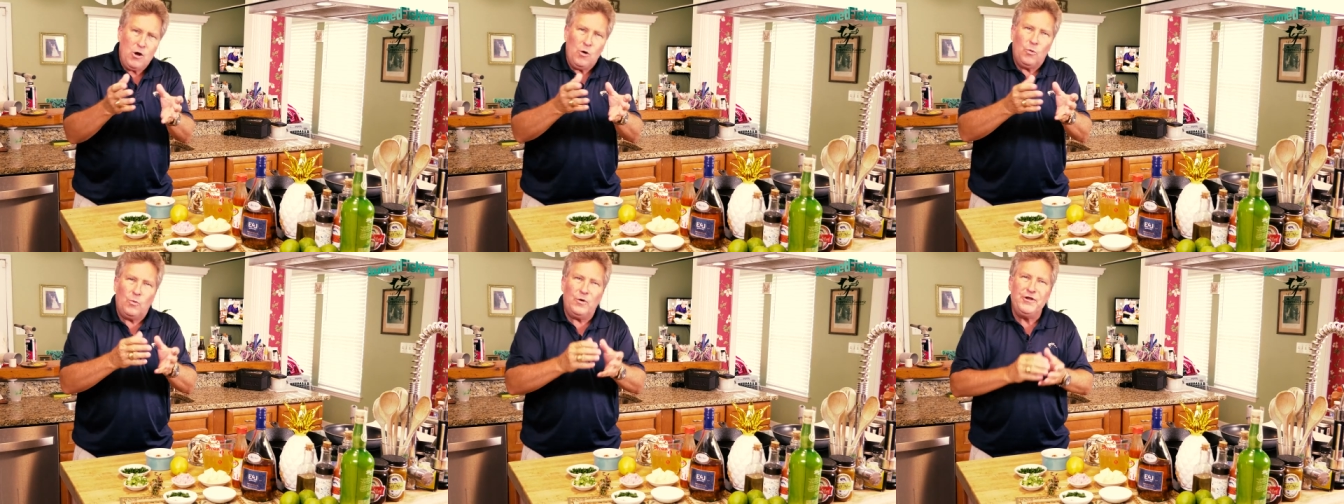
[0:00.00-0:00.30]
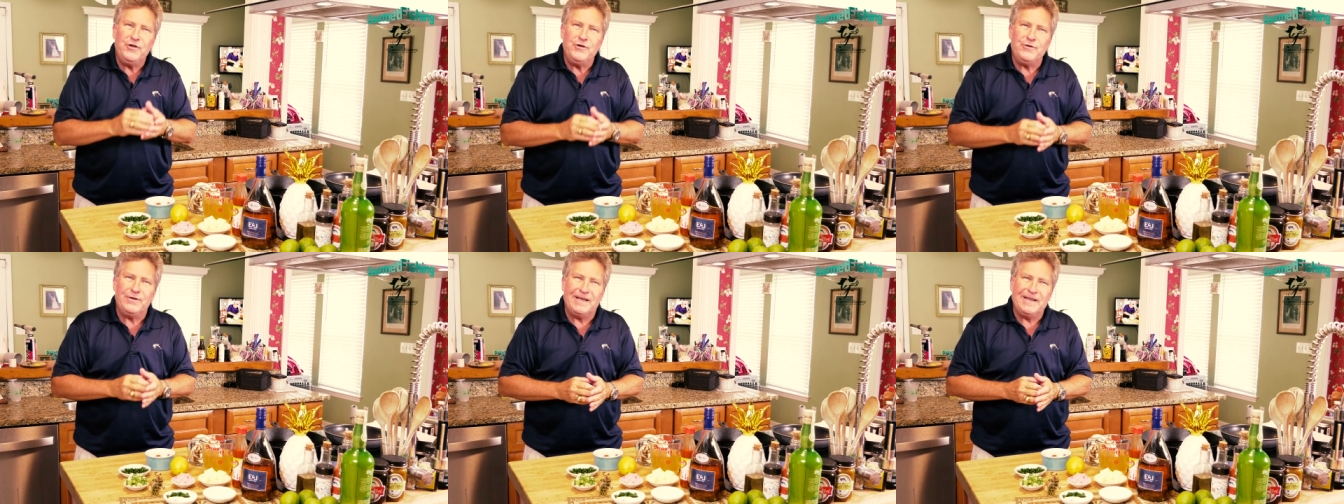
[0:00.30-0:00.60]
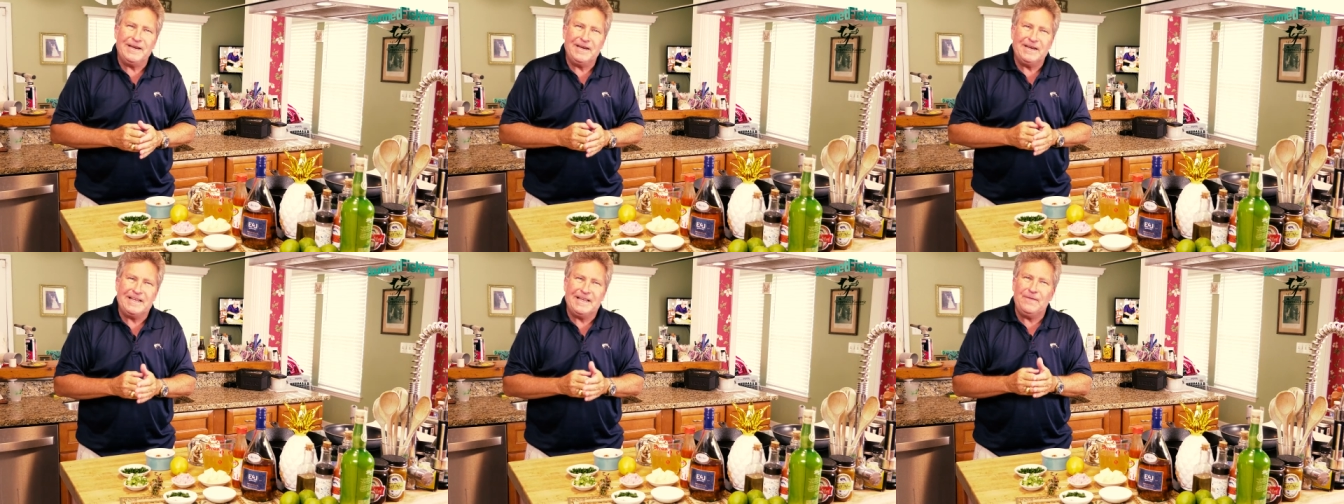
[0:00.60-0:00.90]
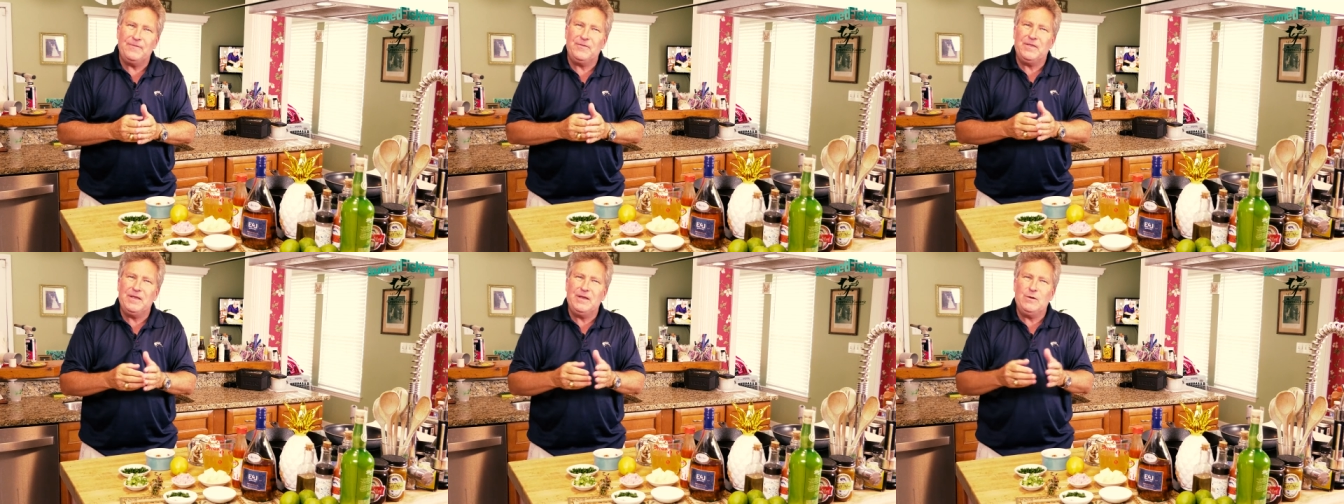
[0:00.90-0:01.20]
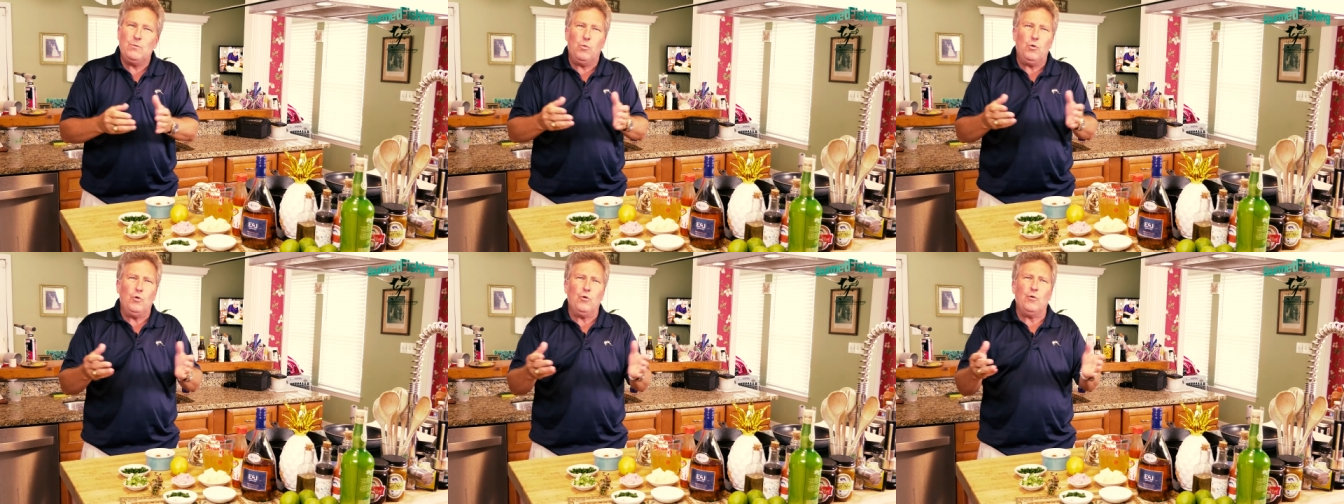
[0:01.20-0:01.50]
where you can get the
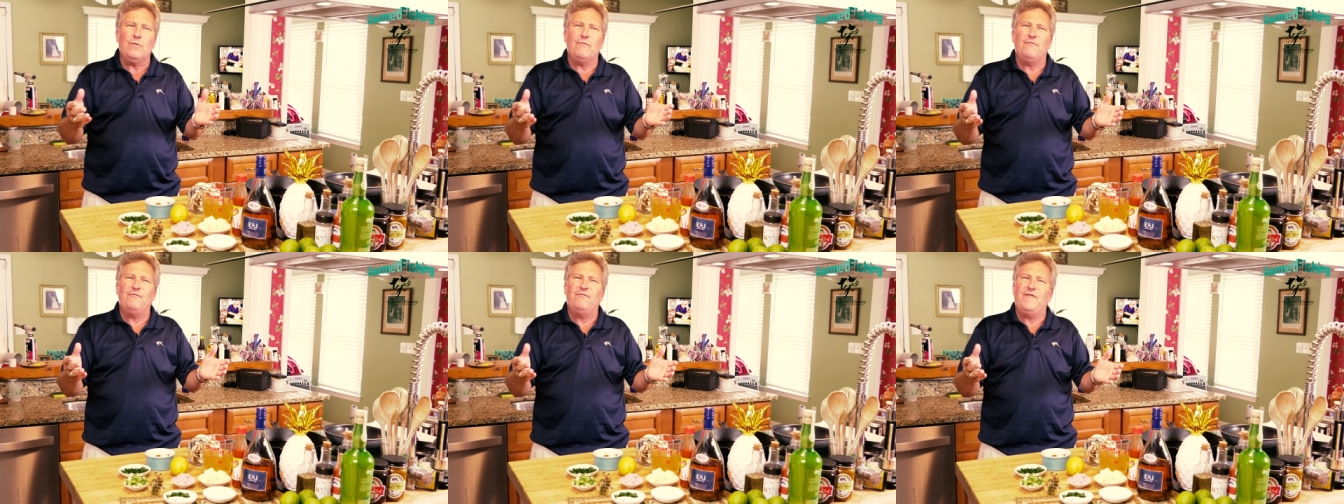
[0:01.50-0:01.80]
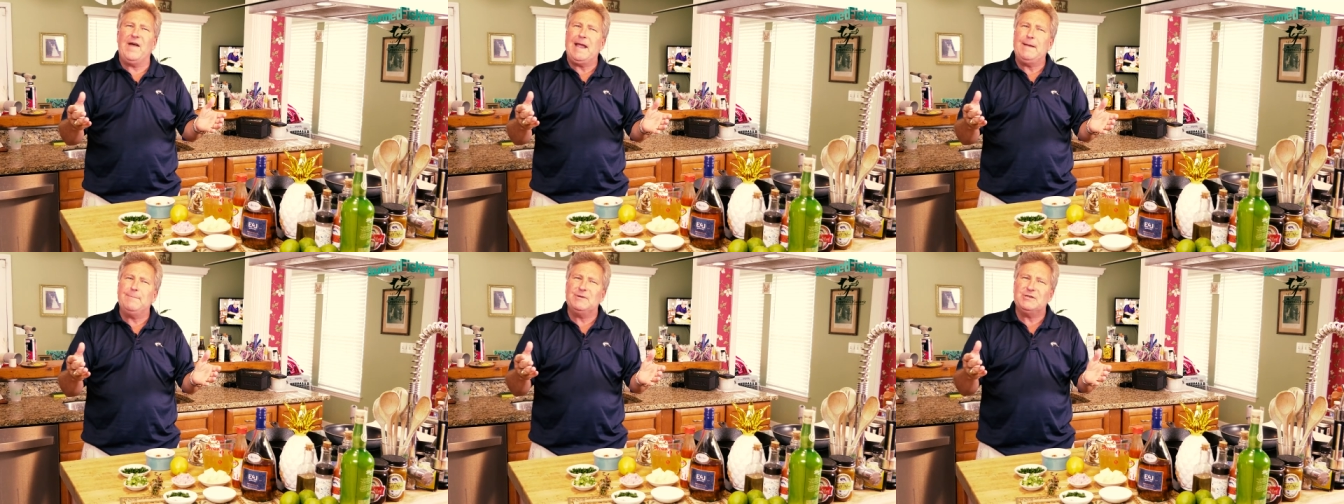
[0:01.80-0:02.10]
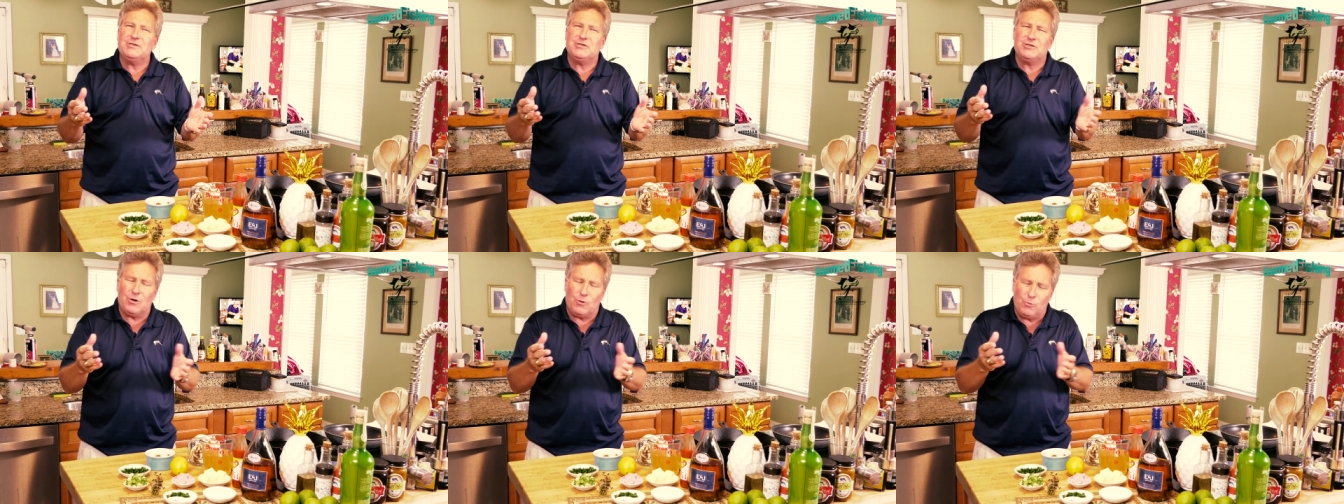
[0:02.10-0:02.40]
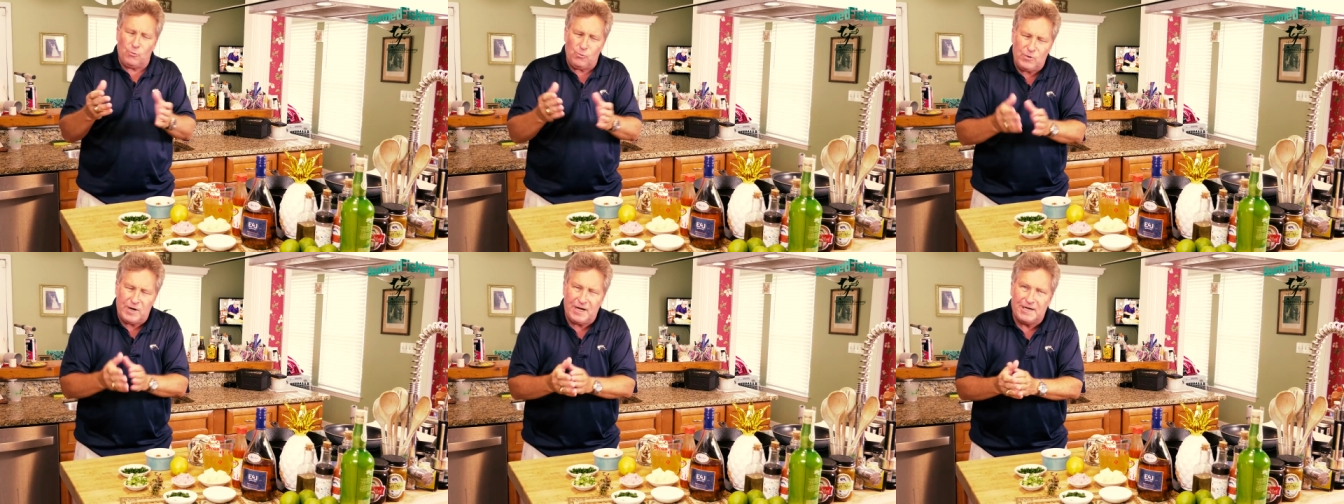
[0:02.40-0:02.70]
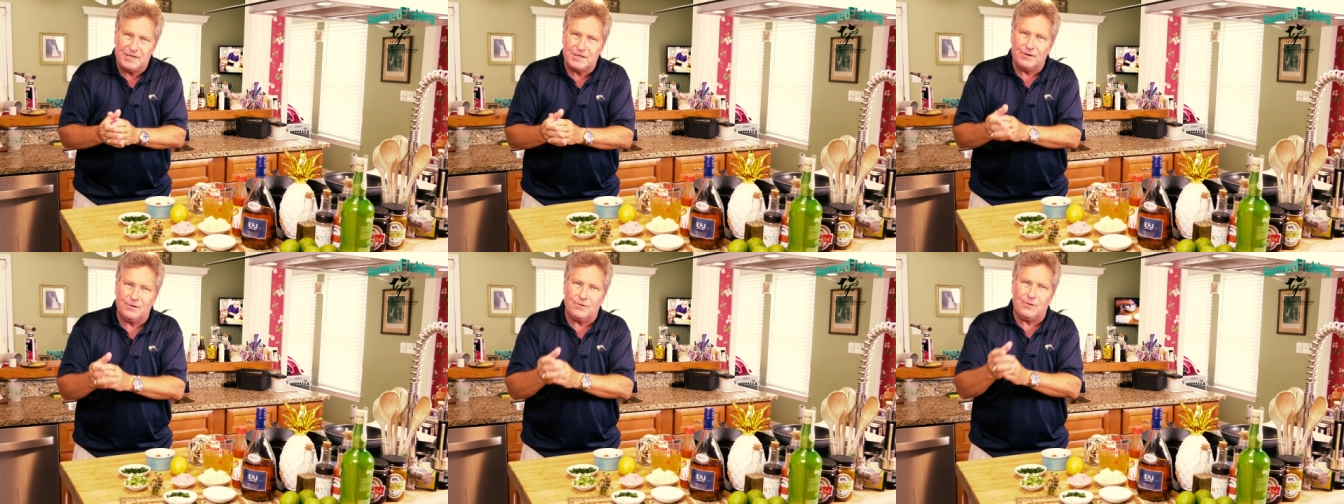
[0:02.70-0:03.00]
world famous
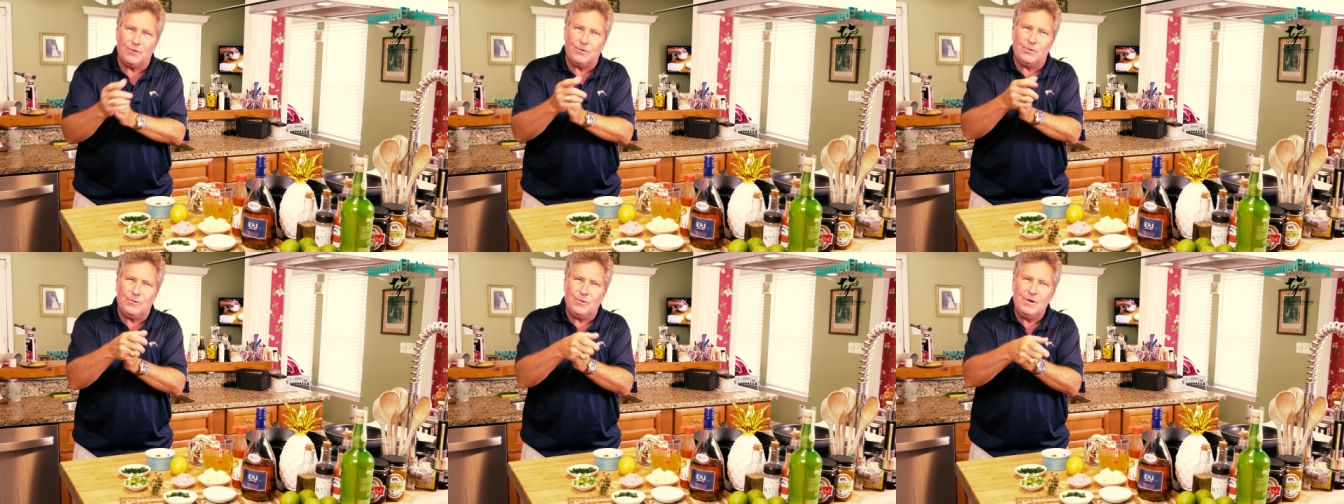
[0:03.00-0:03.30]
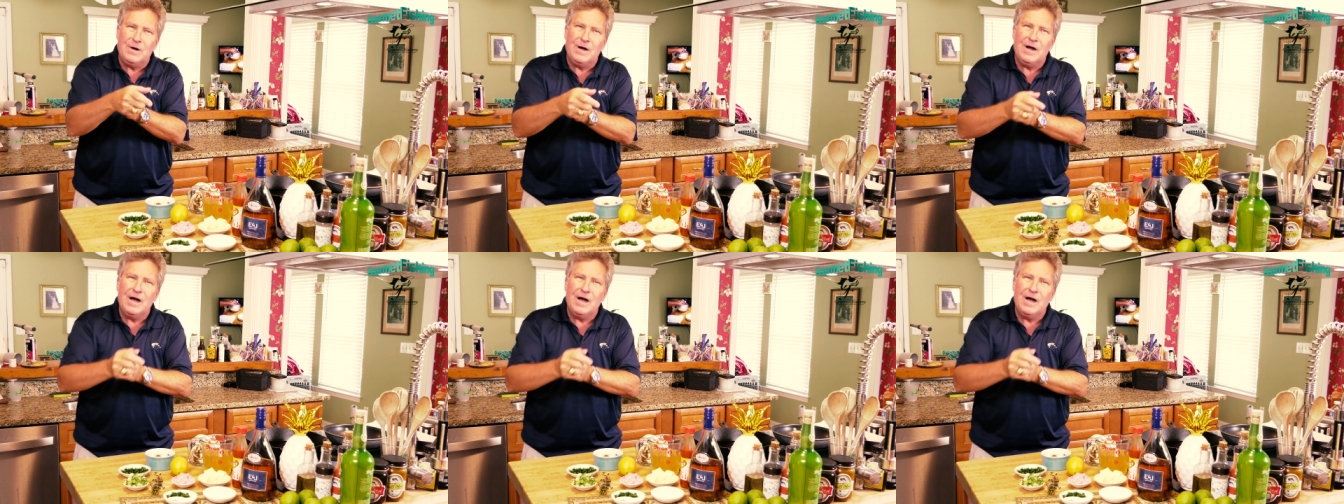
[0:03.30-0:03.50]
original